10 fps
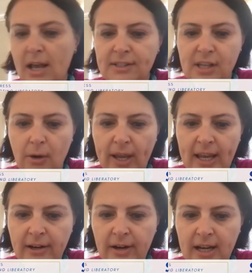So,
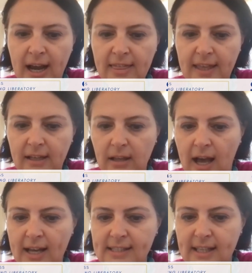herein, I think,
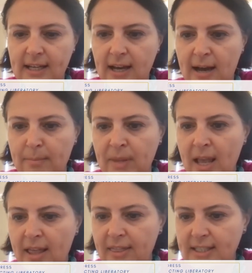lies the, um,
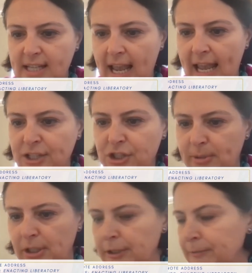the
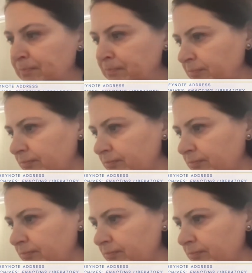tangible